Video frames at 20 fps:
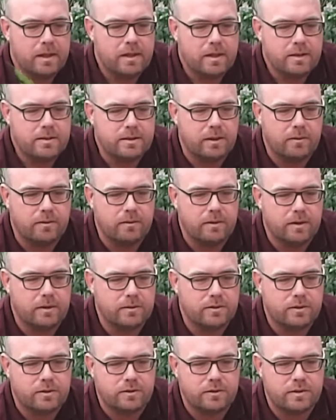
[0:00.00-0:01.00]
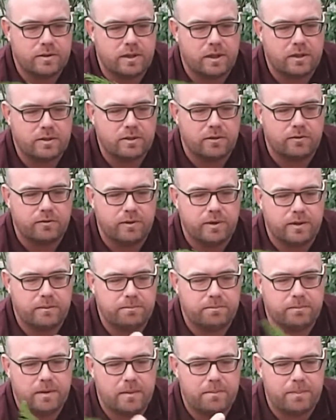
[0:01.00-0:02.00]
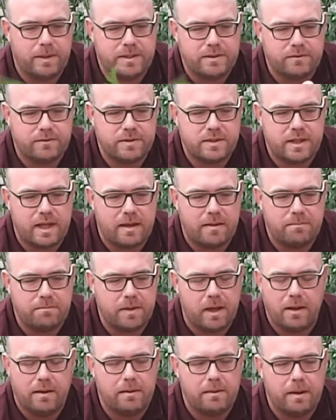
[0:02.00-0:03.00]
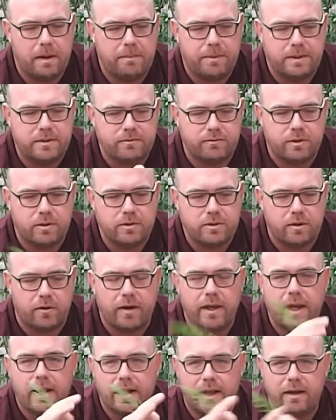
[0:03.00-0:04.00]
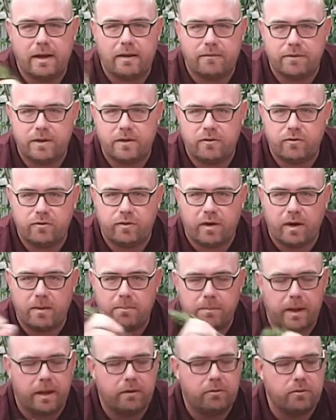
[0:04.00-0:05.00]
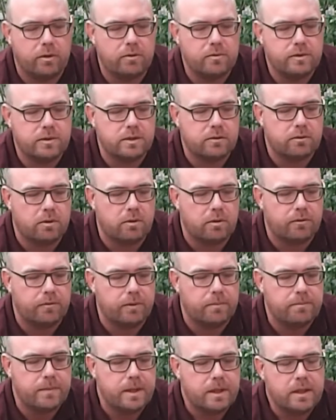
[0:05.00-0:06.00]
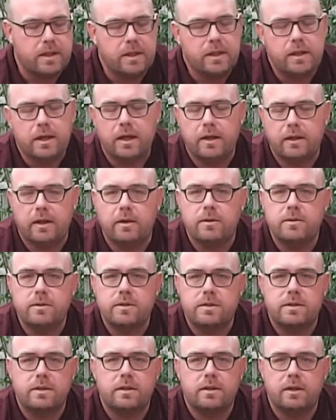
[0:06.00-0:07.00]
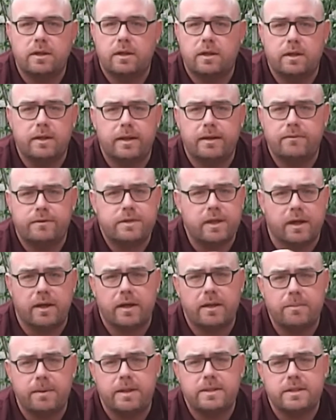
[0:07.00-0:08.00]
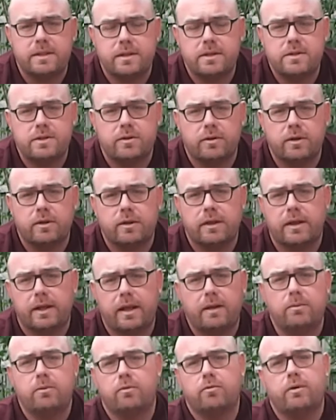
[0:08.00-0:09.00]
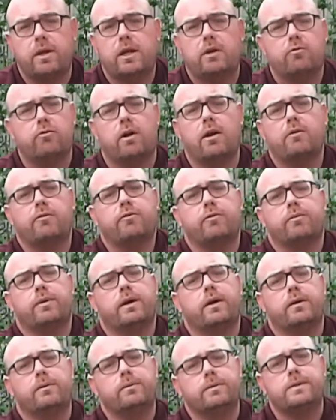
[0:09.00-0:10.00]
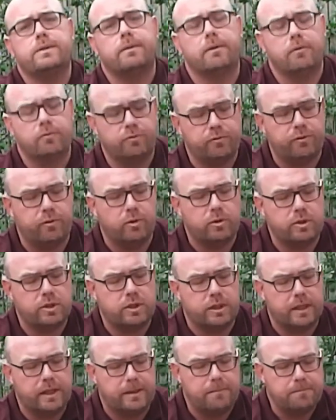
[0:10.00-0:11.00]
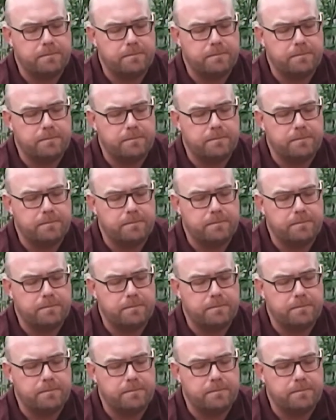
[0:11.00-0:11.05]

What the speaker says: So they'll sort of start off with a bit of stem, a bit of root, sorry, and then have these fine black roots that grow off them. And those, you can leave tiny bits in the soil and they will regrow from those, unfortunately.